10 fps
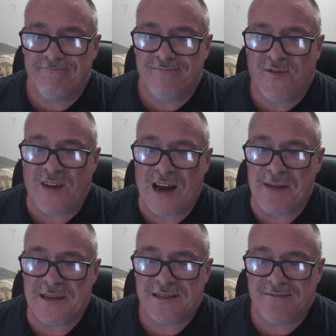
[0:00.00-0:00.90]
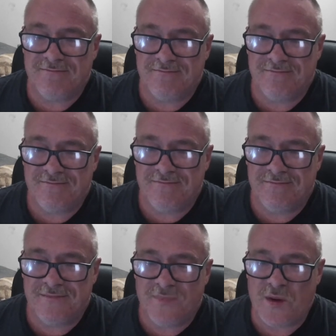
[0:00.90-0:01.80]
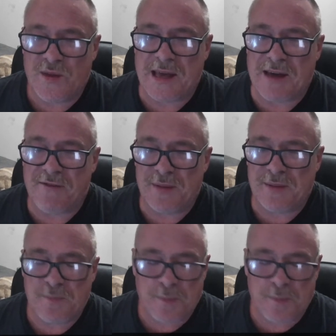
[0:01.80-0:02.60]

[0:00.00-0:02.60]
Famous with the government,